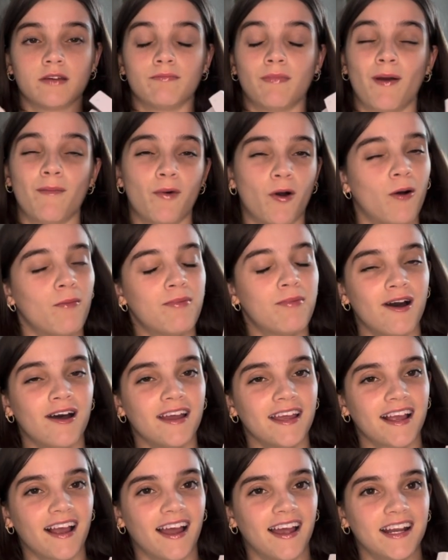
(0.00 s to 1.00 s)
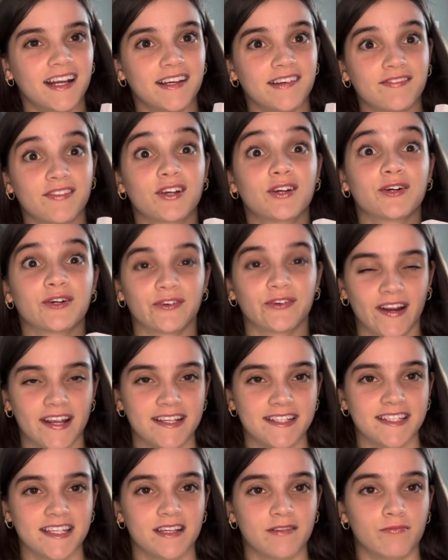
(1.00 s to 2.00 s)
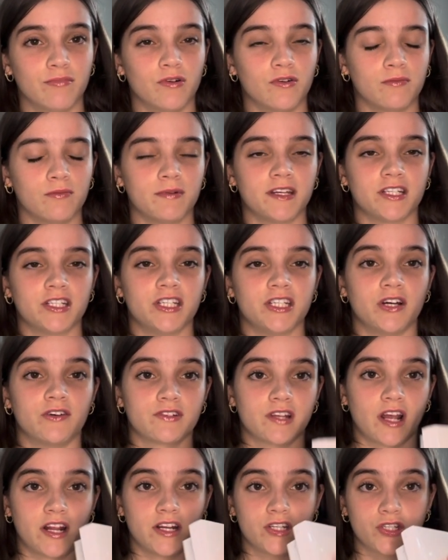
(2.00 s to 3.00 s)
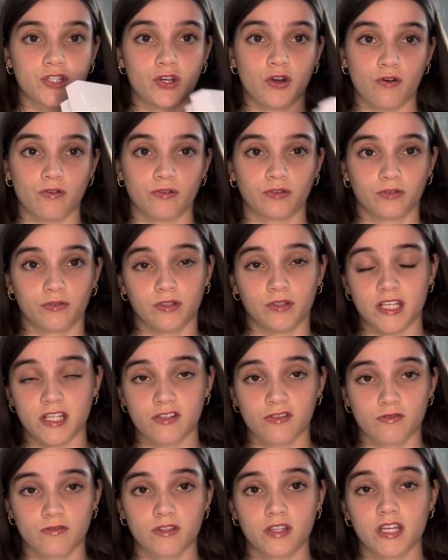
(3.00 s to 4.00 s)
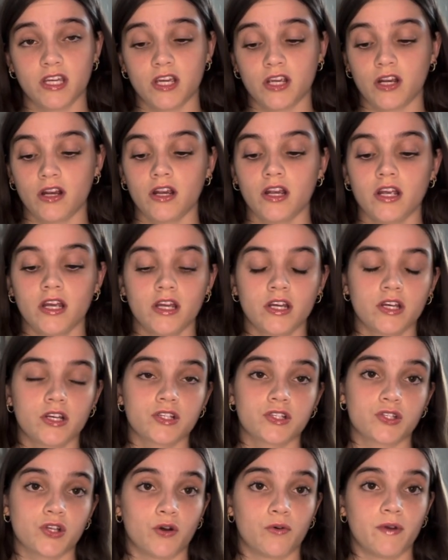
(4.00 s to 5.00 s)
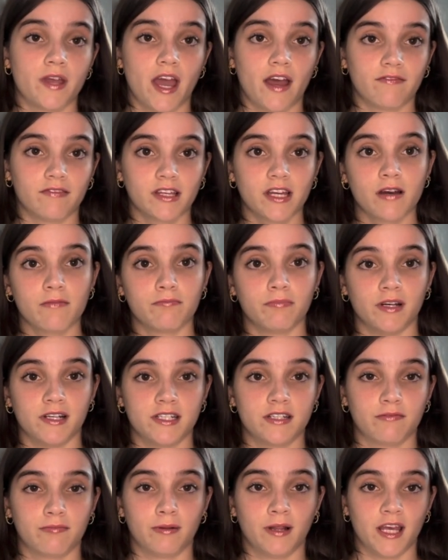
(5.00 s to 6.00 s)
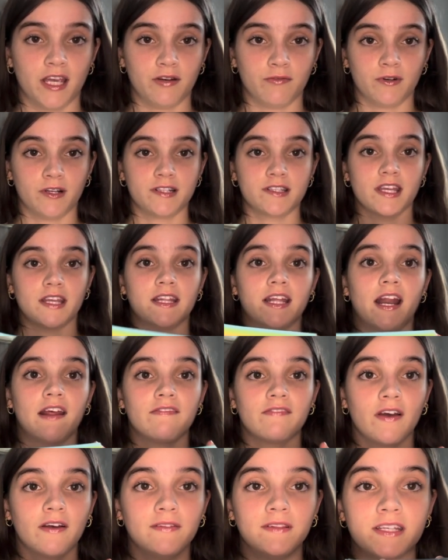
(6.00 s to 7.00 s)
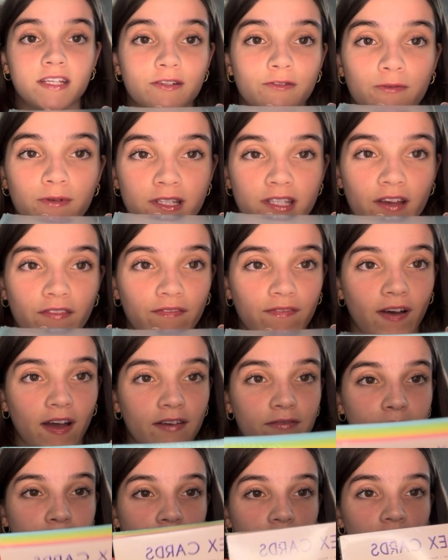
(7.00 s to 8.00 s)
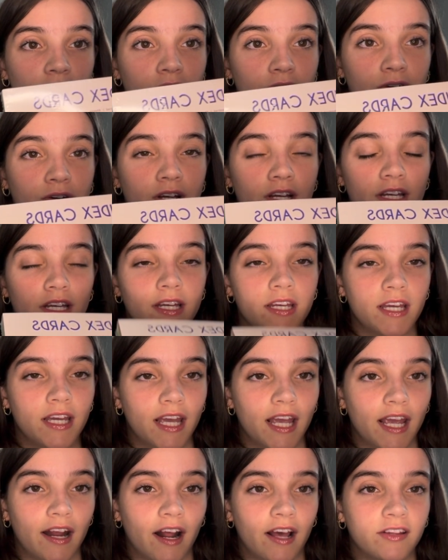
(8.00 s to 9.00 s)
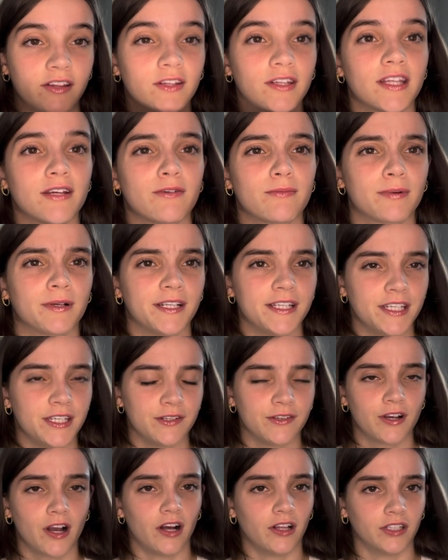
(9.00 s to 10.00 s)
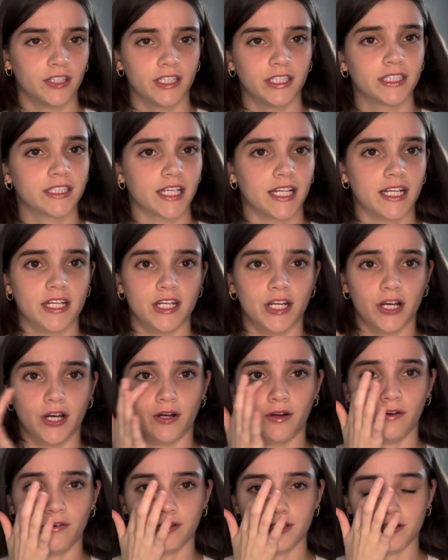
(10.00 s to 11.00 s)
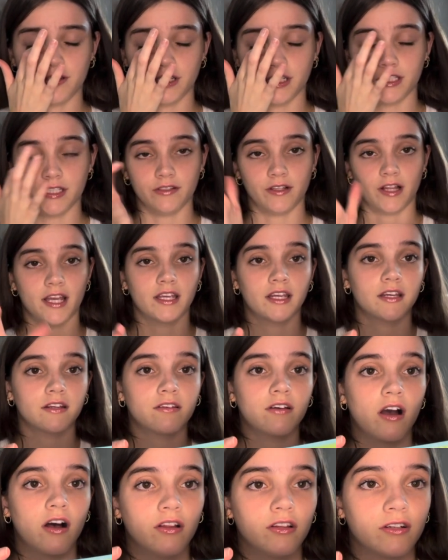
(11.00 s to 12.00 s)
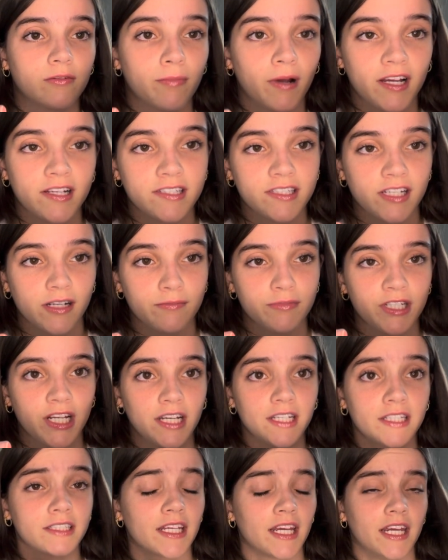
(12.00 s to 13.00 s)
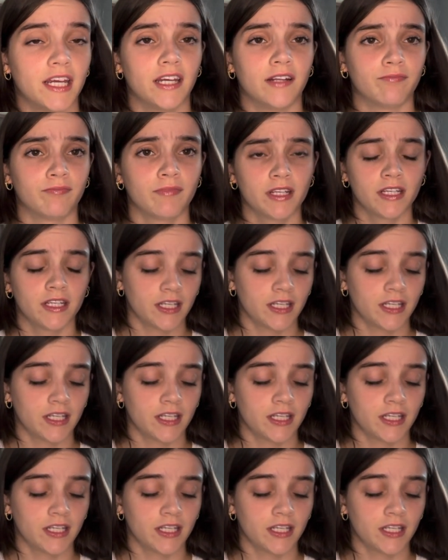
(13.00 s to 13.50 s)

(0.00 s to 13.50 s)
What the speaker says: my mom bought kind of crazy in bulk because she knows I just go through these through the year. So we have like a bunch of plain ones, and then I found these ones at Five Below, and I thought they were pretty cute colors. And you know, you could do like color by subject, and